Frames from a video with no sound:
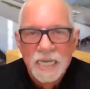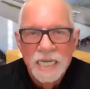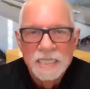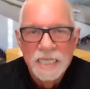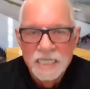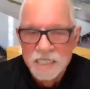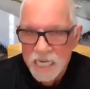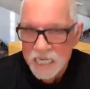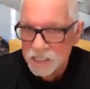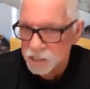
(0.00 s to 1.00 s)

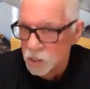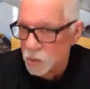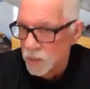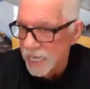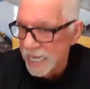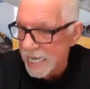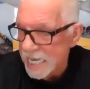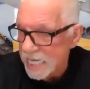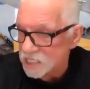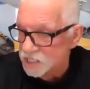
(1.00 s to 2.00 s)
And so
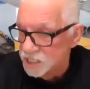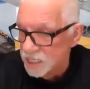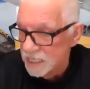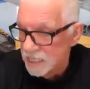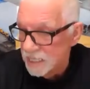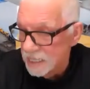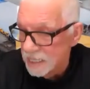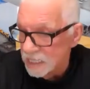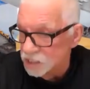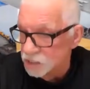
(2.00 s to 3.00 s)
age
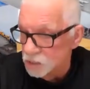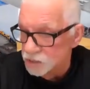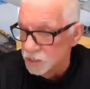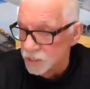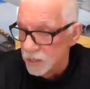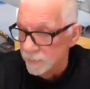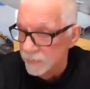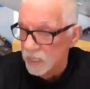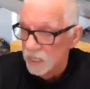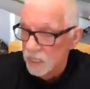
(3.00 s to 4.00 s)
is just a
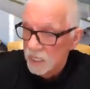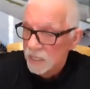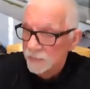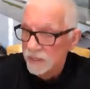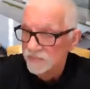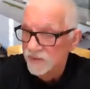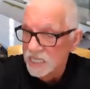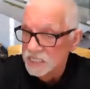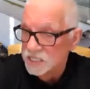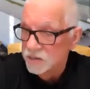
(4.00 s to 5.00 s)
number, but what
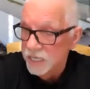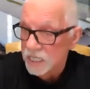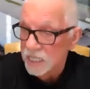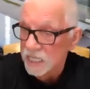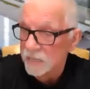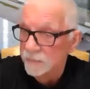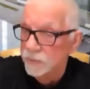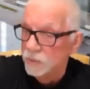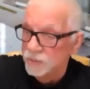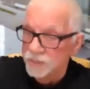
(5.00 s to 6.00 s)
is critically
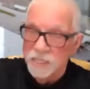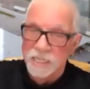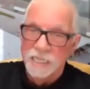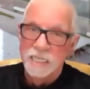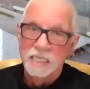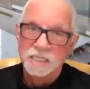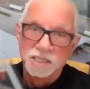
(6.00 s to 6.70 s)
important is